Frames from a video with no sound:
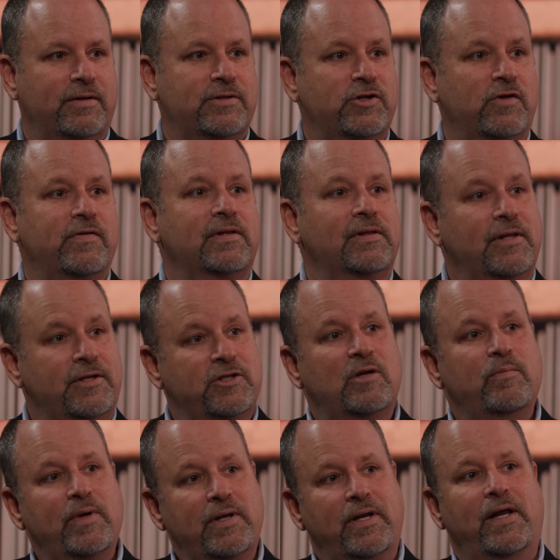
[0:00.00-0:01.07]
Serving the
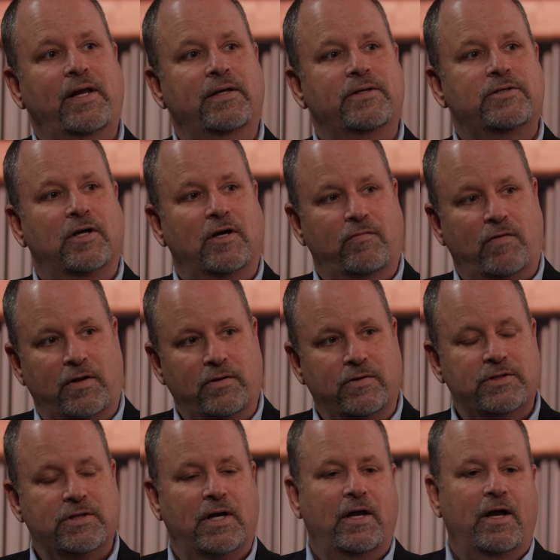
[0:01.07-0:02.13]
legitimate needs of
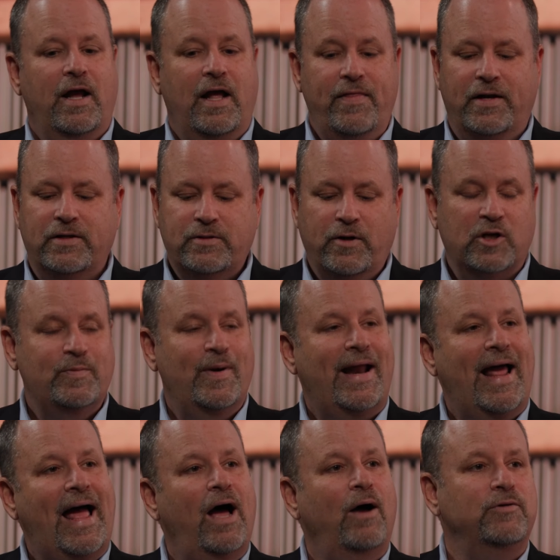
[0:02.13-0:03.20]
others. And then it talks about
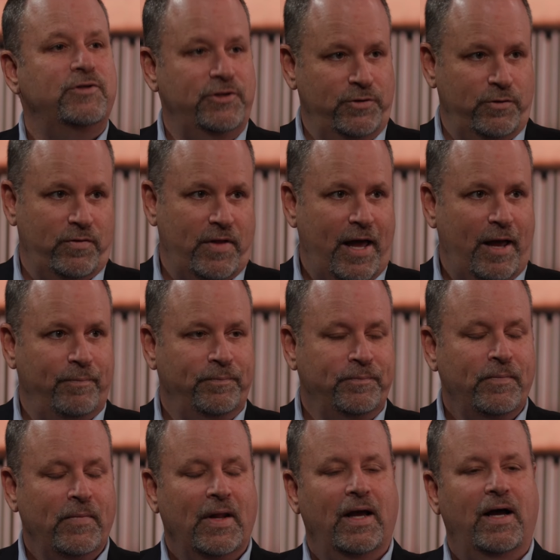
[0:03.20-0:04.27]
how to do
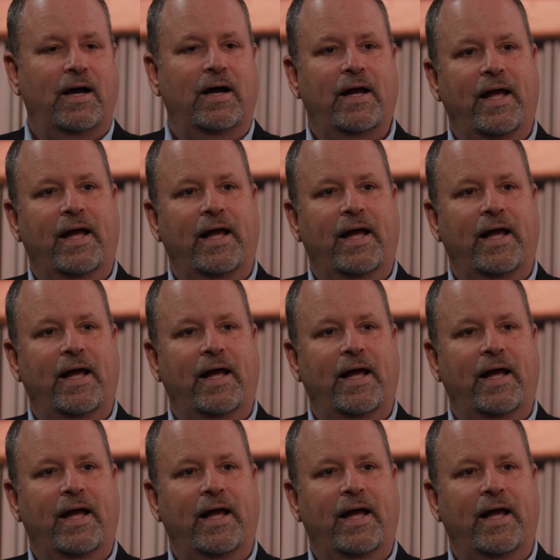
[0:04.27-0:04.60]
that.